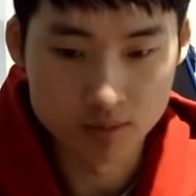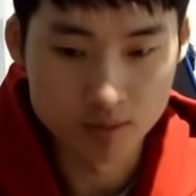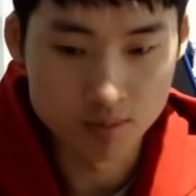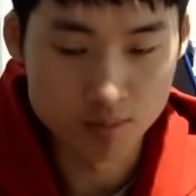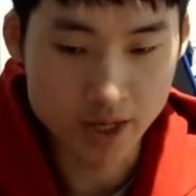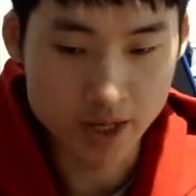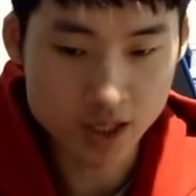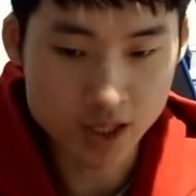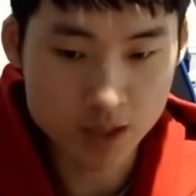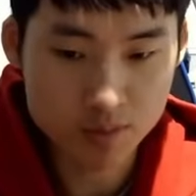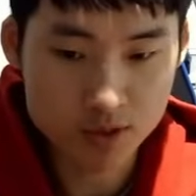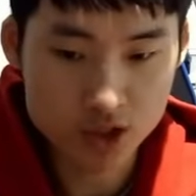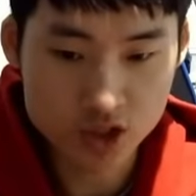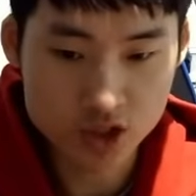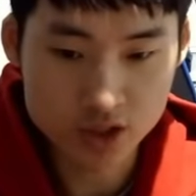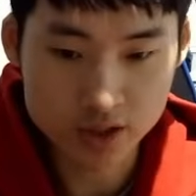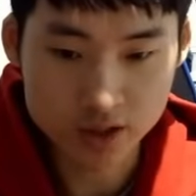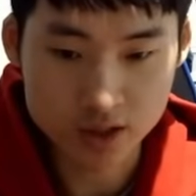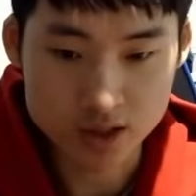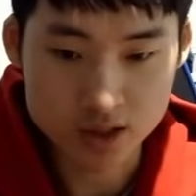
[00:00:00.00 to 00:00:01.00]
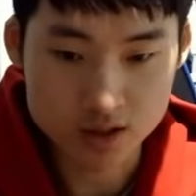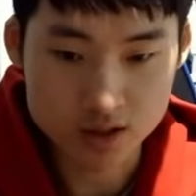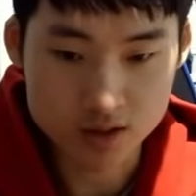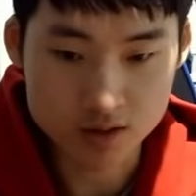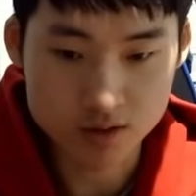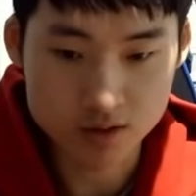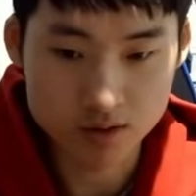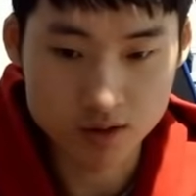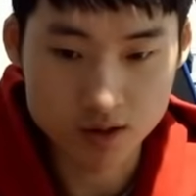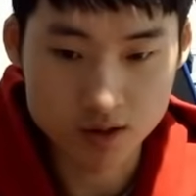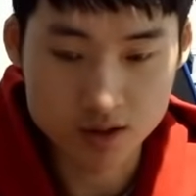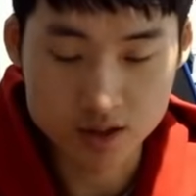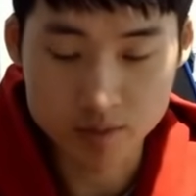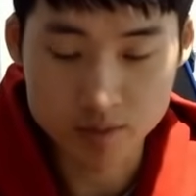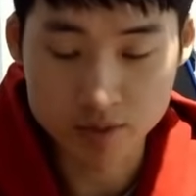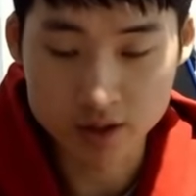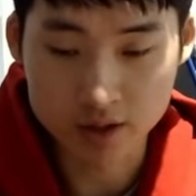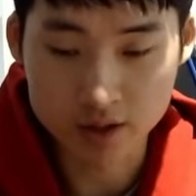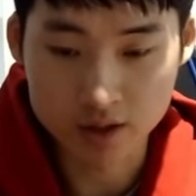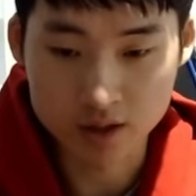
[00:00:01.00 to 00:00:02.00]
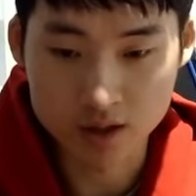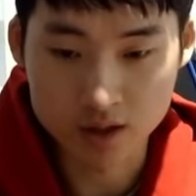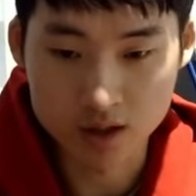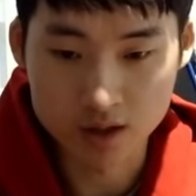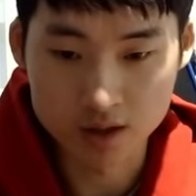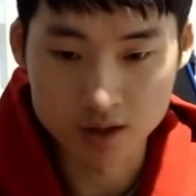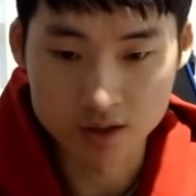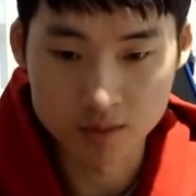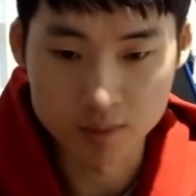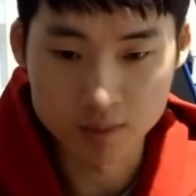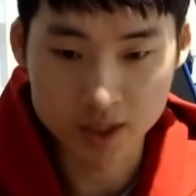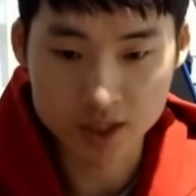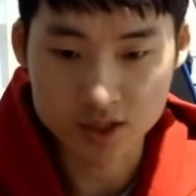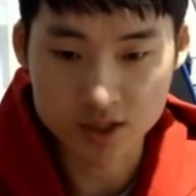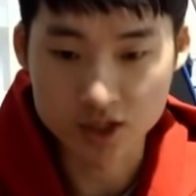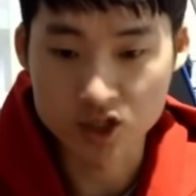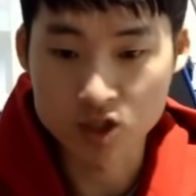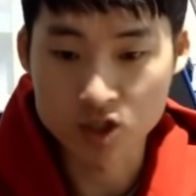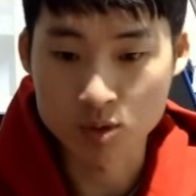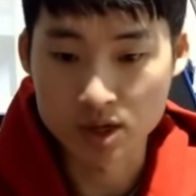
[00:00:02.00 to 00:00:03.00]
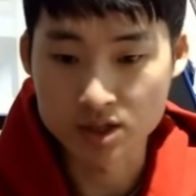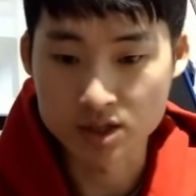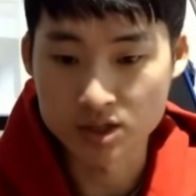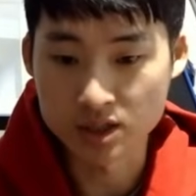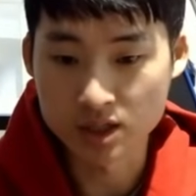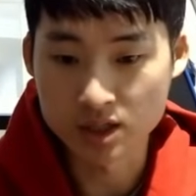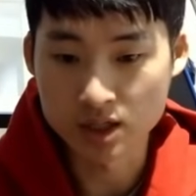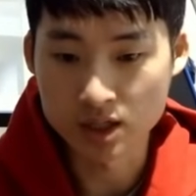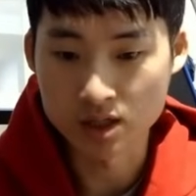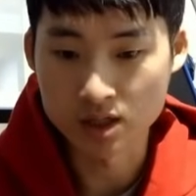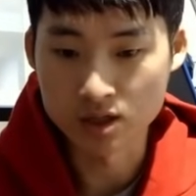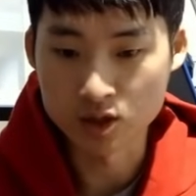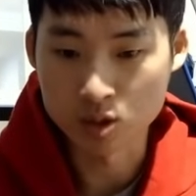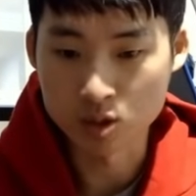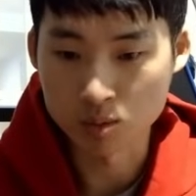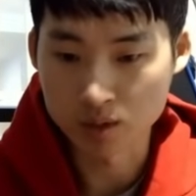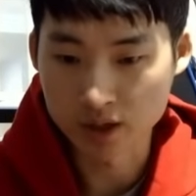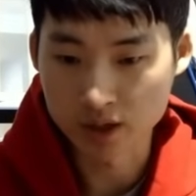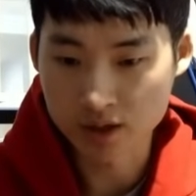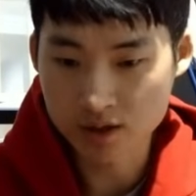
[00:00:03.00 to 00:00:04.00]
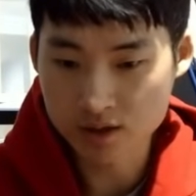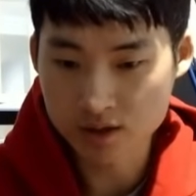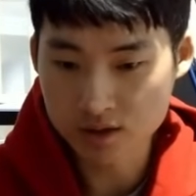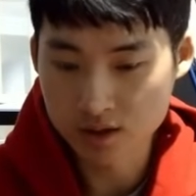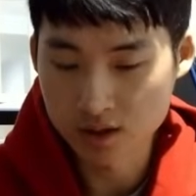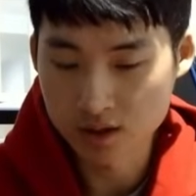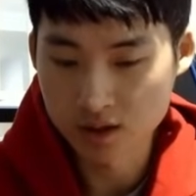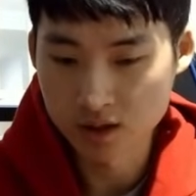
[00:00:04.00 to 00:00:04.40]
melee positioning is something the biggest issue I see in newer players.